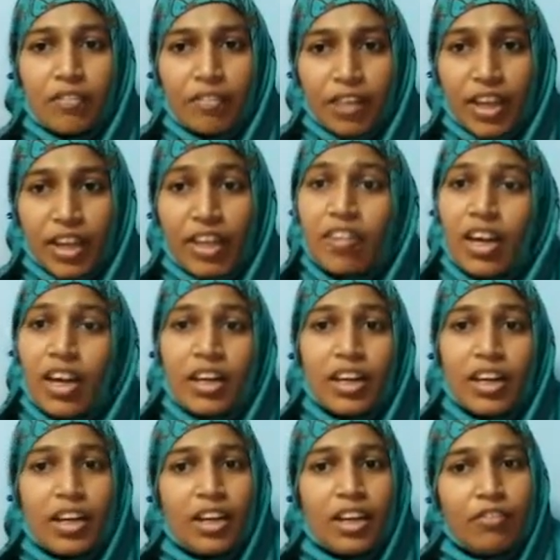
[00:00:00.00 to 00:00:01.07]

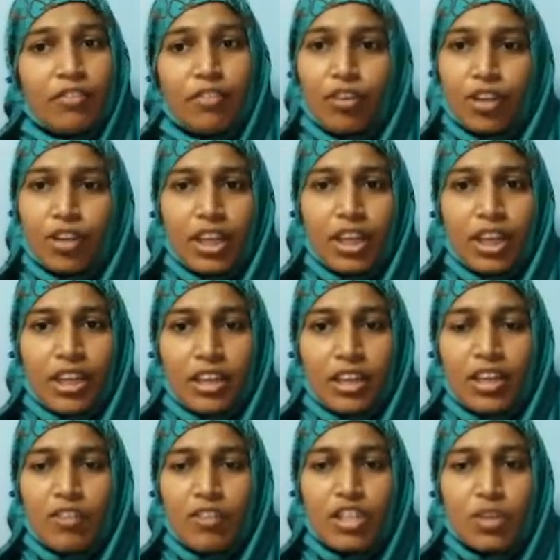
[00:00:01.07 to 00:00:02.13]
514.
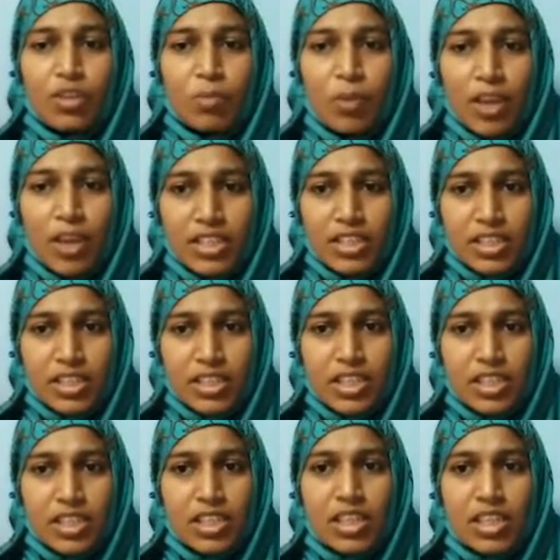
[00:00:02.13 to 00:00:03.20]
In which place it
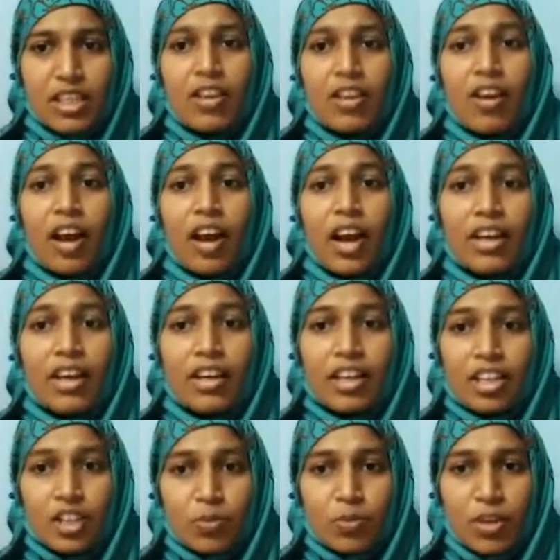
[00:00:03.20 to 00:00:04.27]
is?
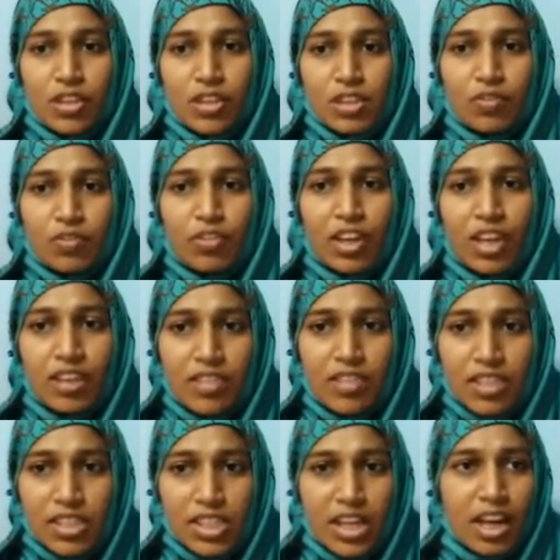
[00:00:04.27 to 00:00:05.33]
Hundreds place. 5
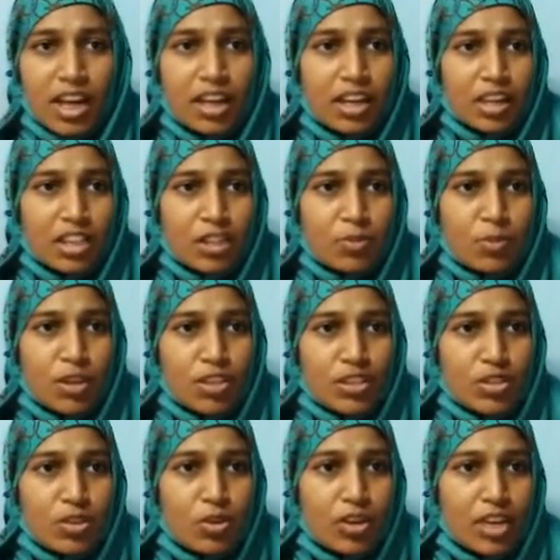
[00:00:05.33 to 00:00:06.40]
is in hundreds
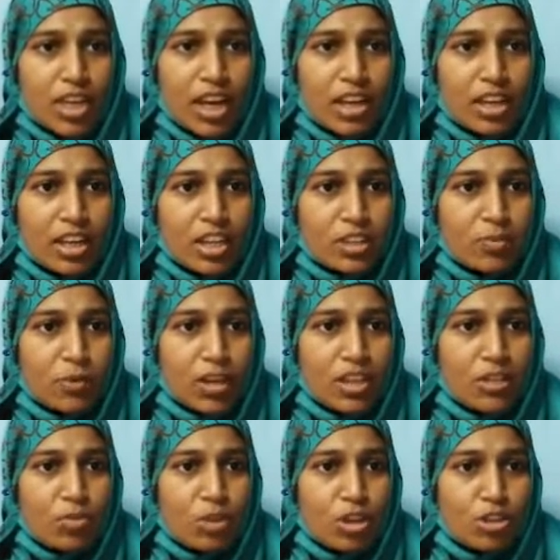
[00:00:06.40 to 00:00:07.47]
place. So in hundreds
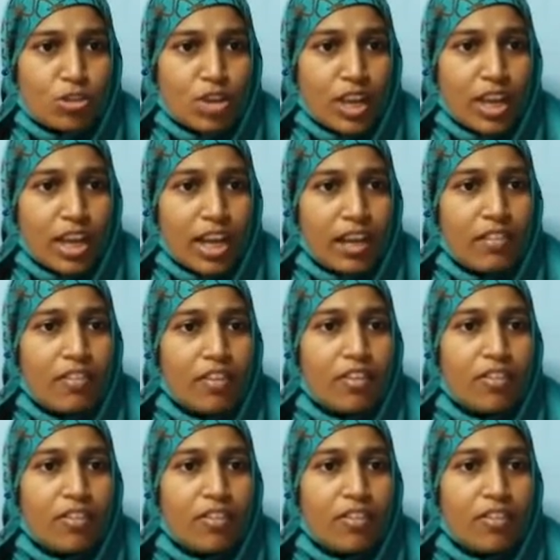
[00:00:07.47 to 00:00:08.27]
place, what should I have?